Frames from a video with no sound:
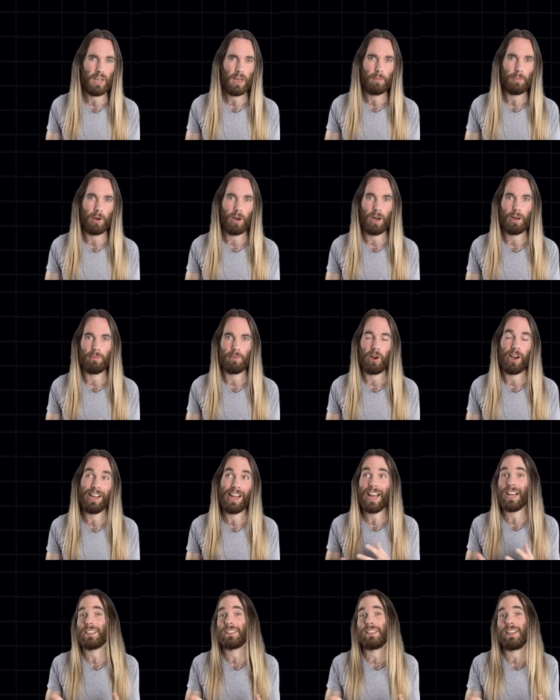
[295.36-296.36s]
by my
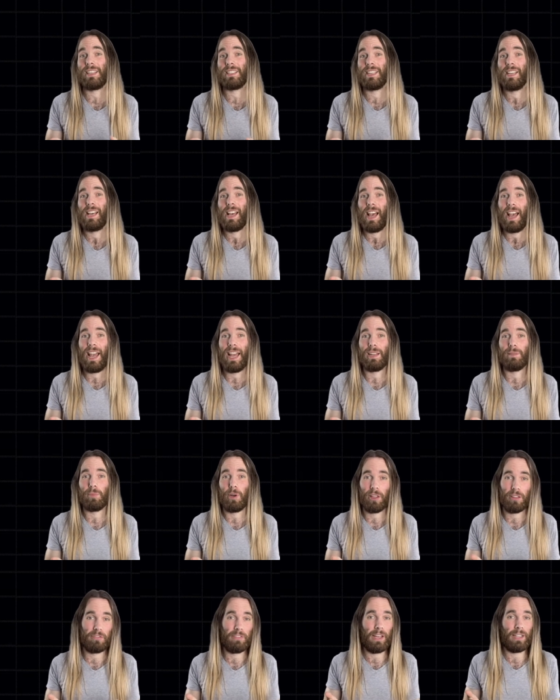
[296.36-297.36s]
accent and
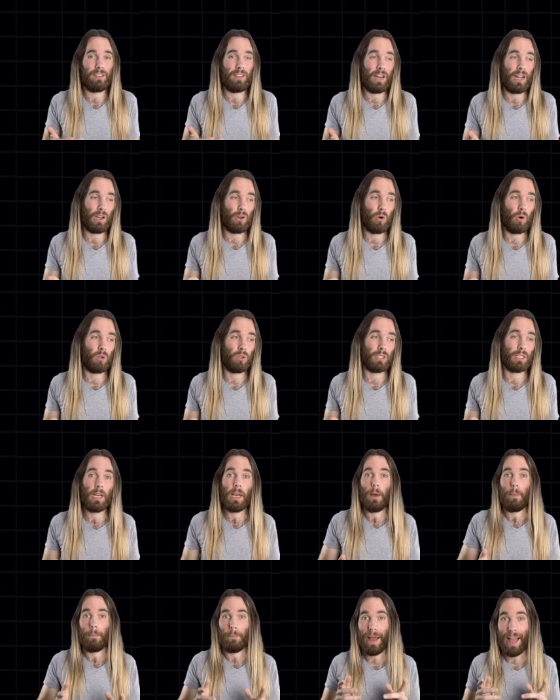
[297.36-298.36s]
by the fact that I call it
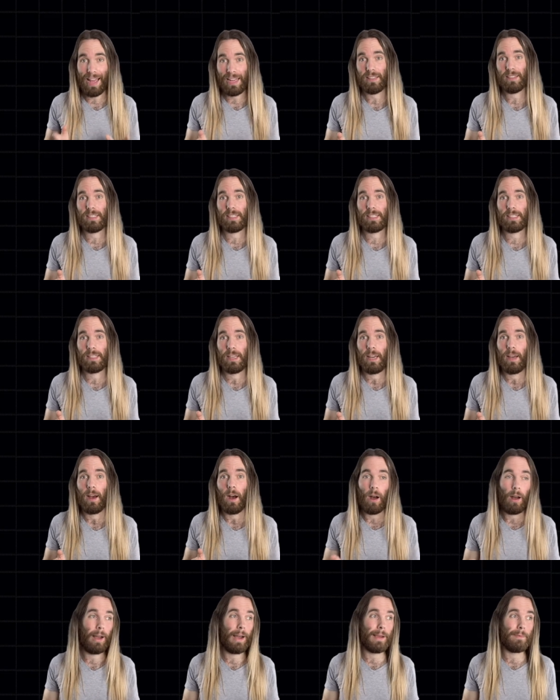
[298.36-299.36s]
maths,
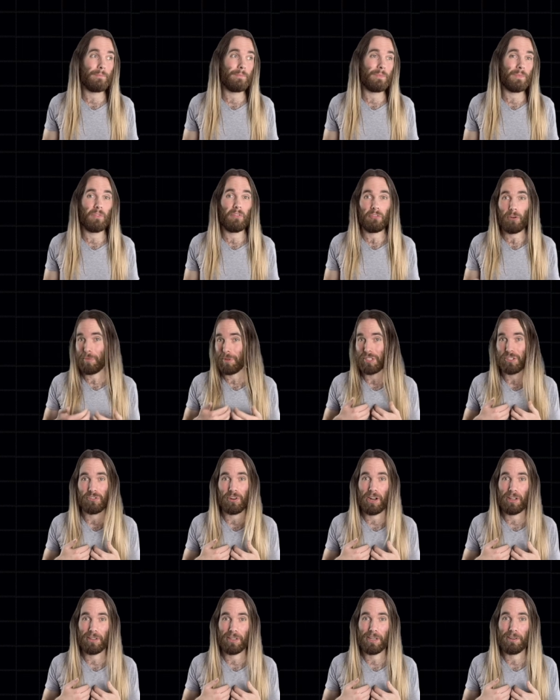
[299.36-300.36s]
I'm from
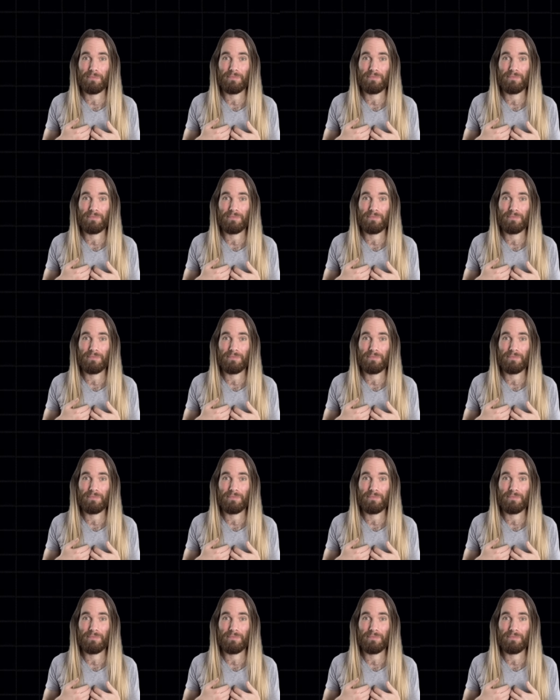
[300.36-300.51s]
Australia.